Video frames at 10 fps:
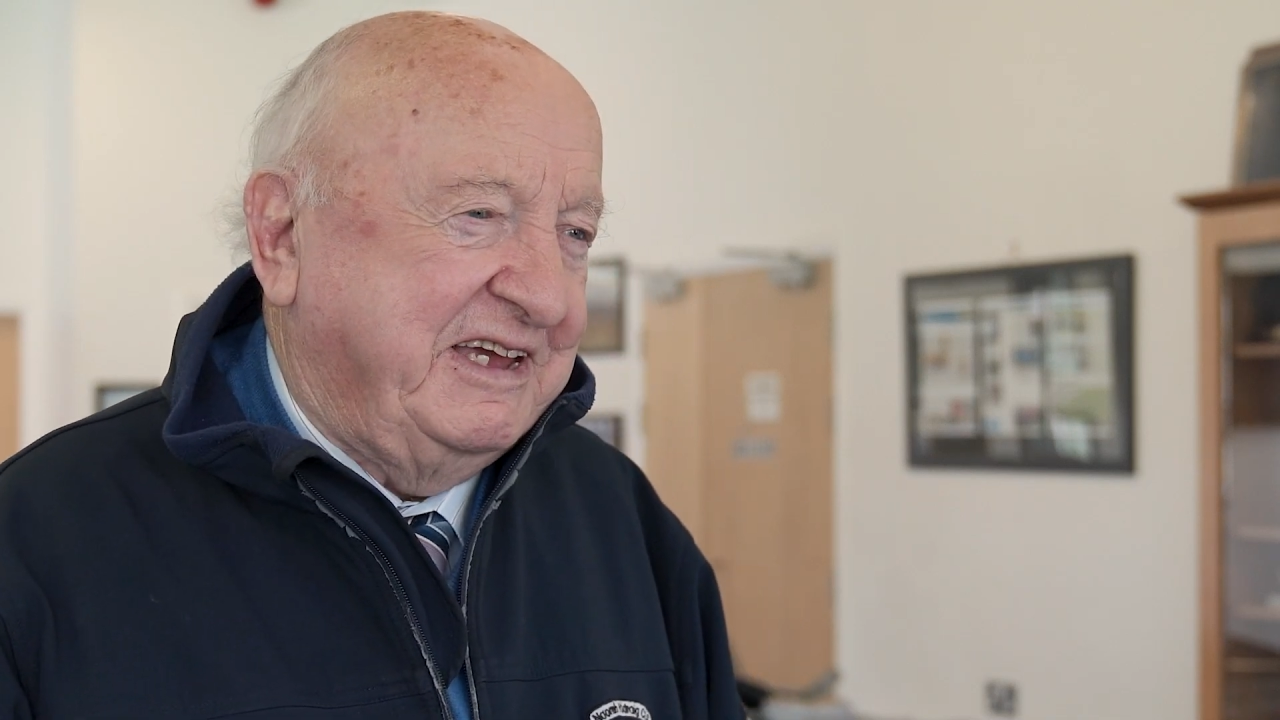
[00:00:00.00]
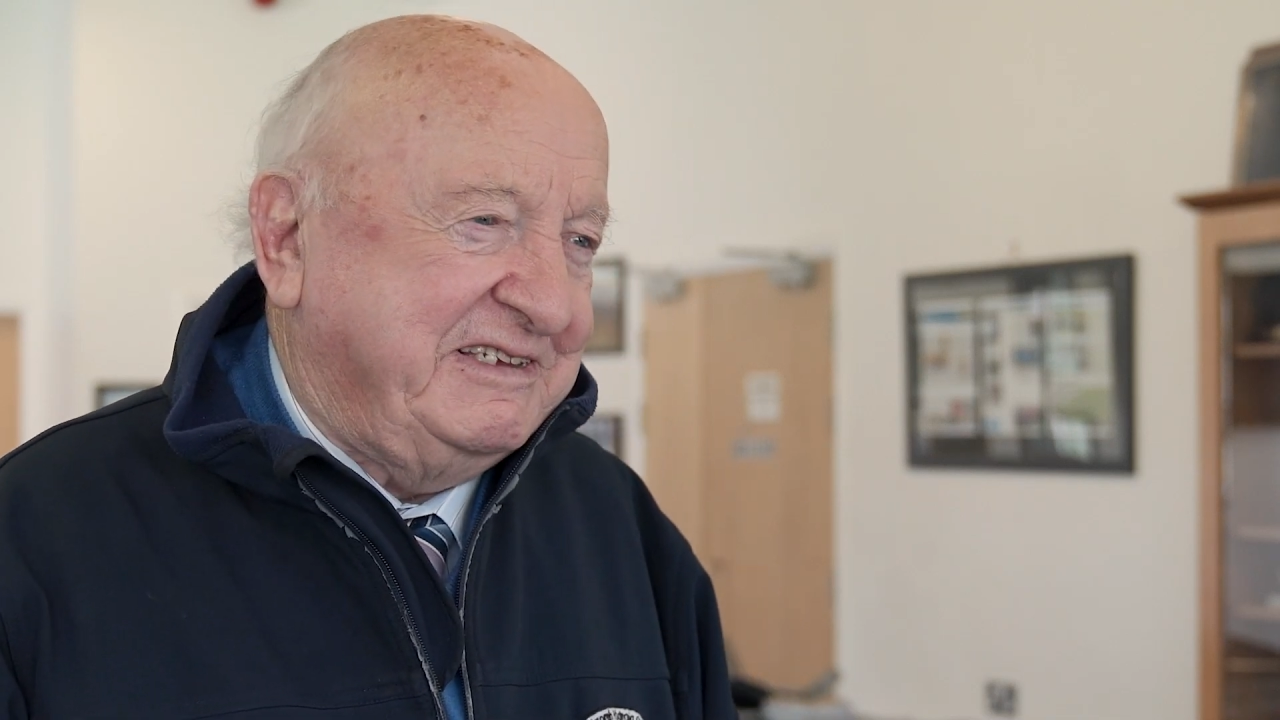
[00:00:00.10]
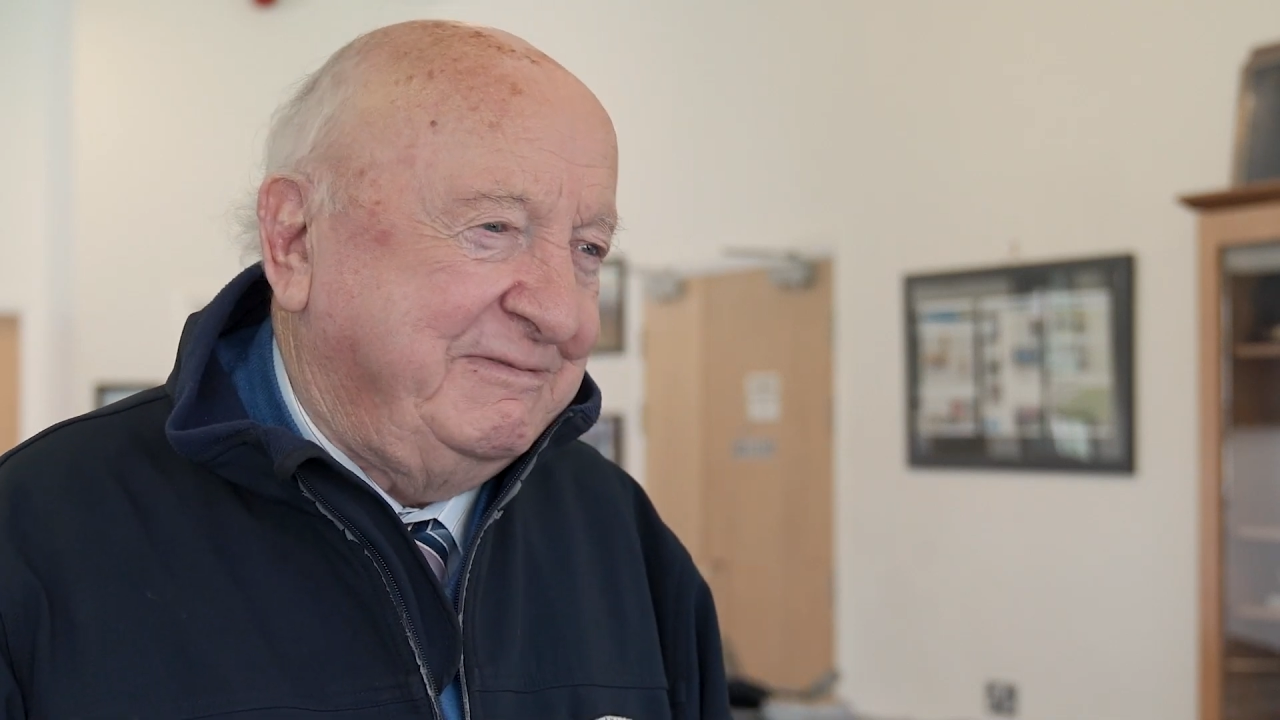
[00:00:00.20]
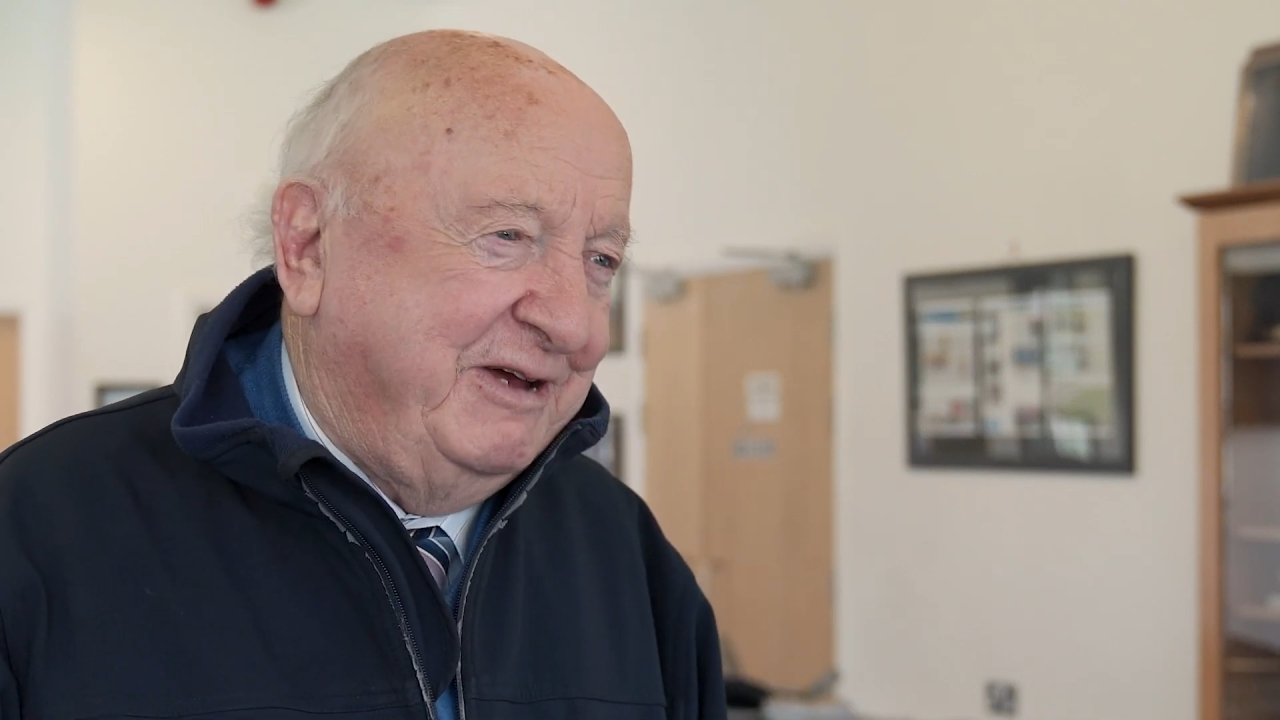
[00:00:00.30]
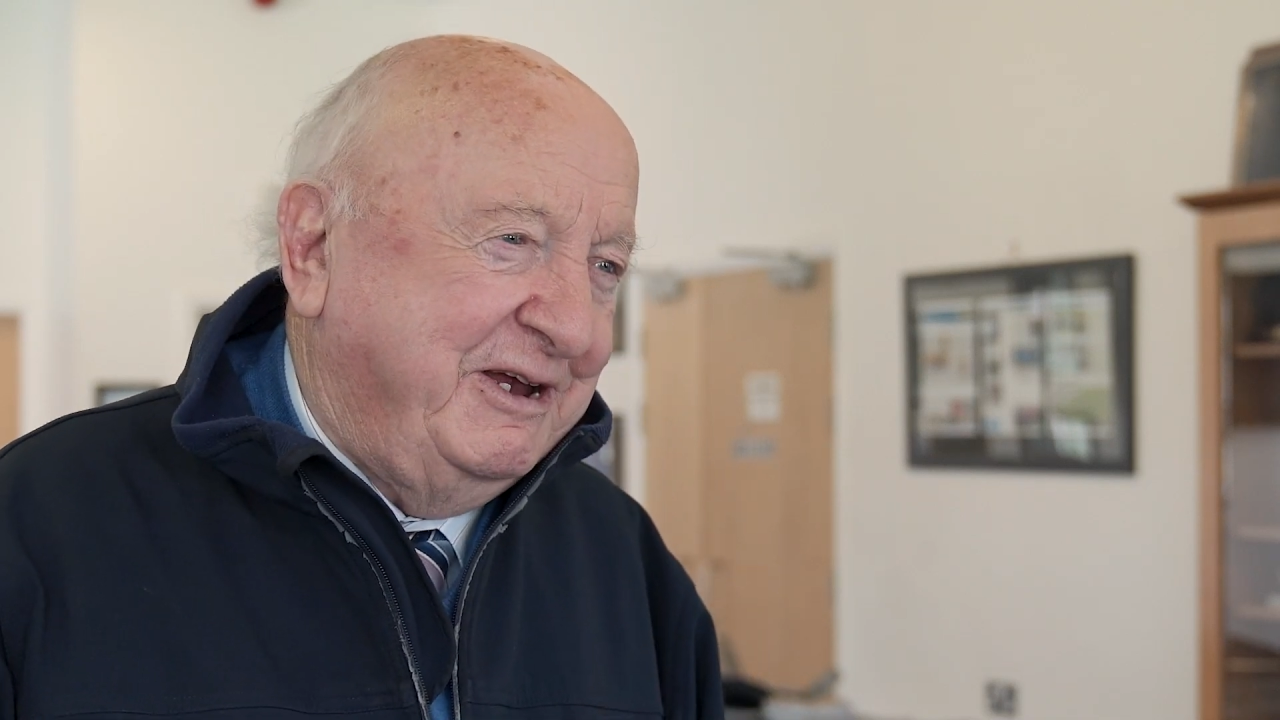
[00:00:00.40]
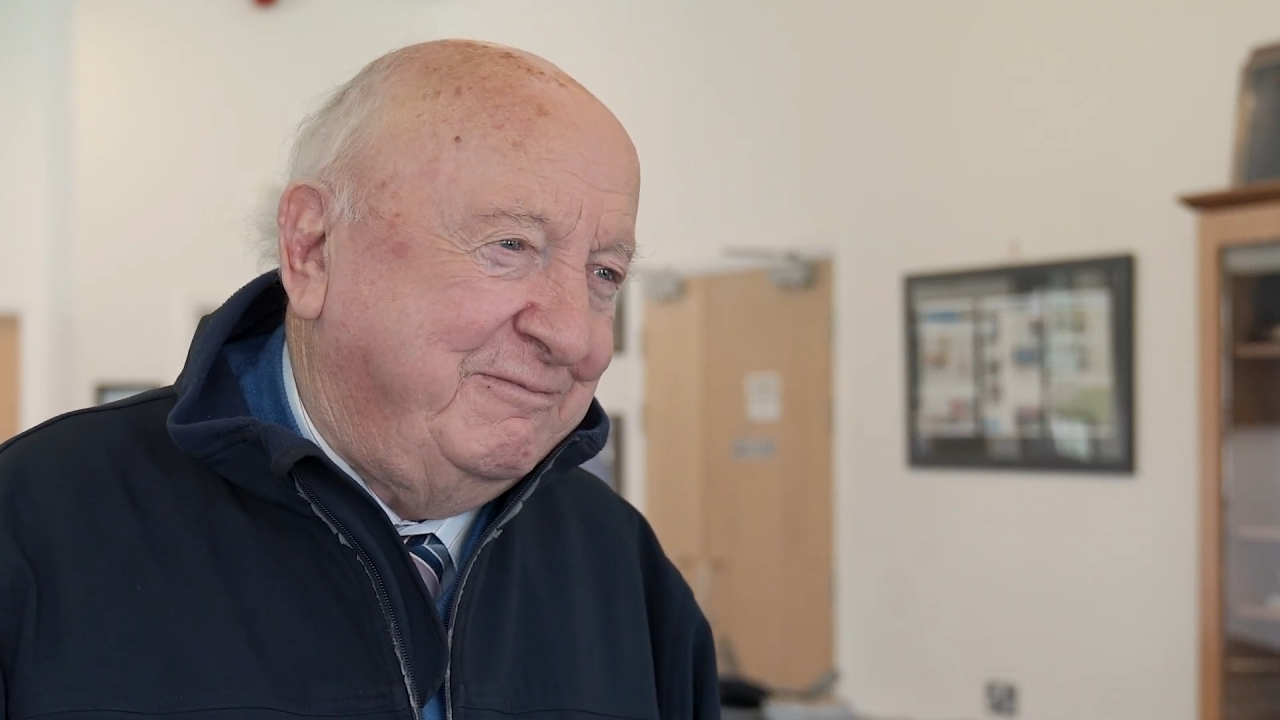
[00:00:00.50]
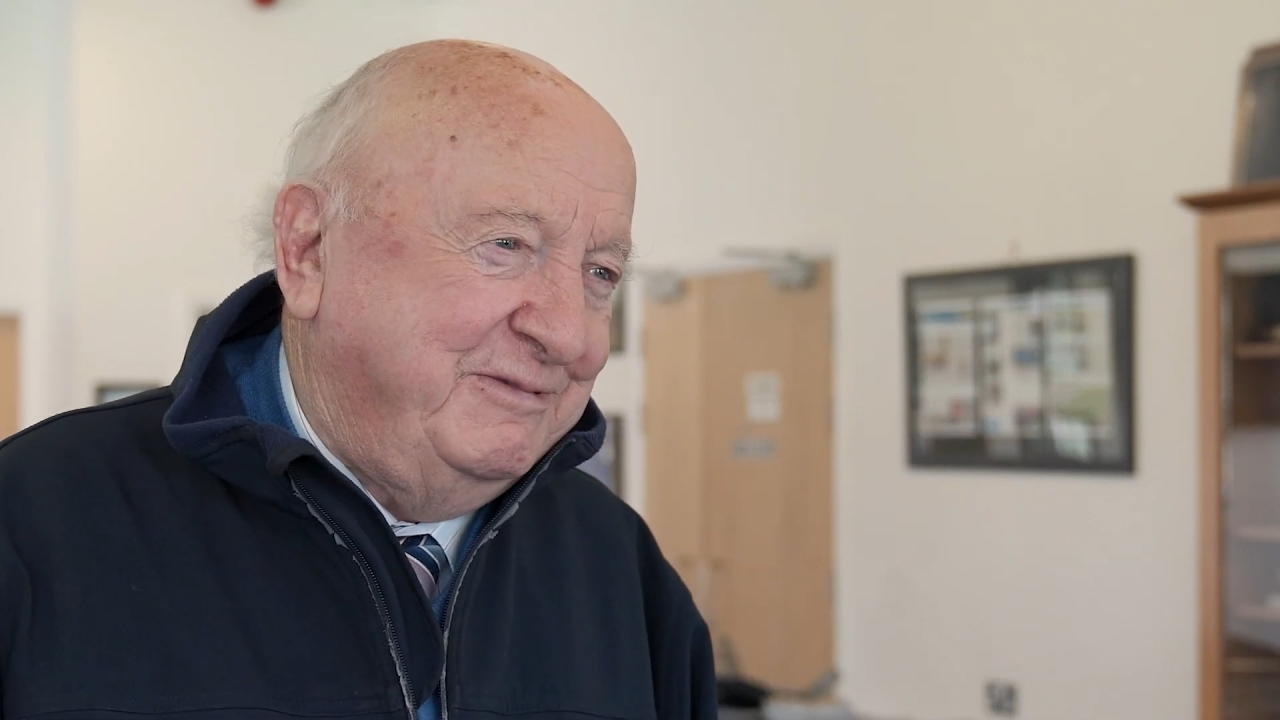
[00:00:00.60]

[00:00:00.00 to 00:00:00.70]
Castlebar